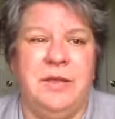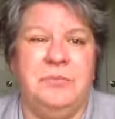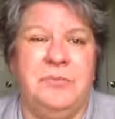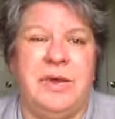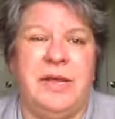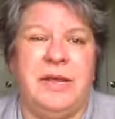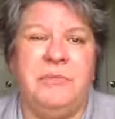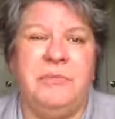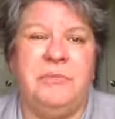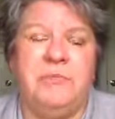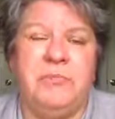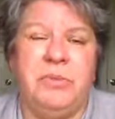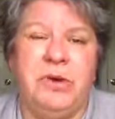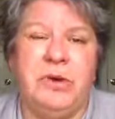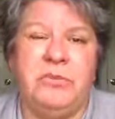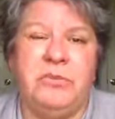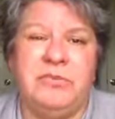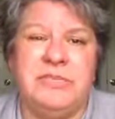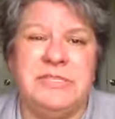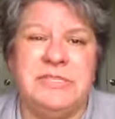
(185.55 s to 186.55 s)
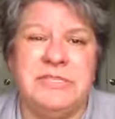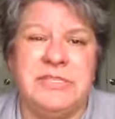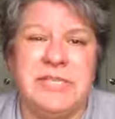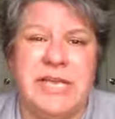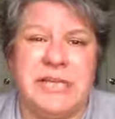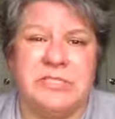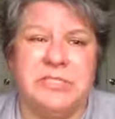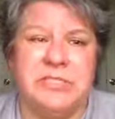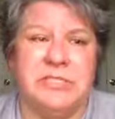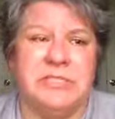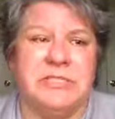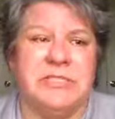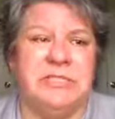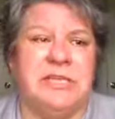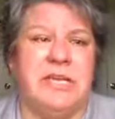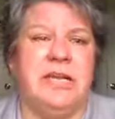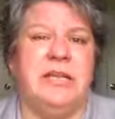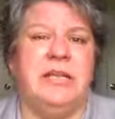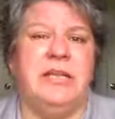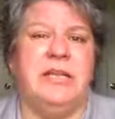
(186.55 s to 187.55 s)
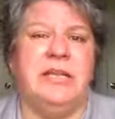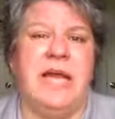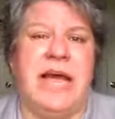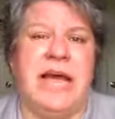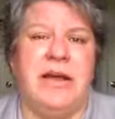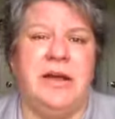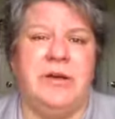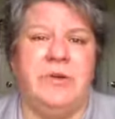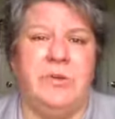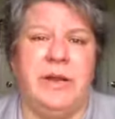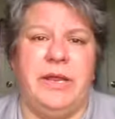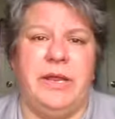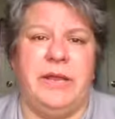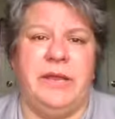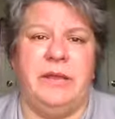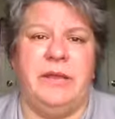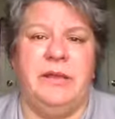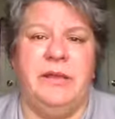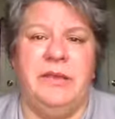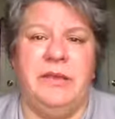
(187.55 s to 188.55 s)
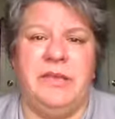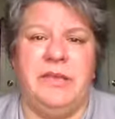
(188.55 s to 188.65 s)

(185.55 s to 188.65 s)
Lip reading: But in both sessions, in allowing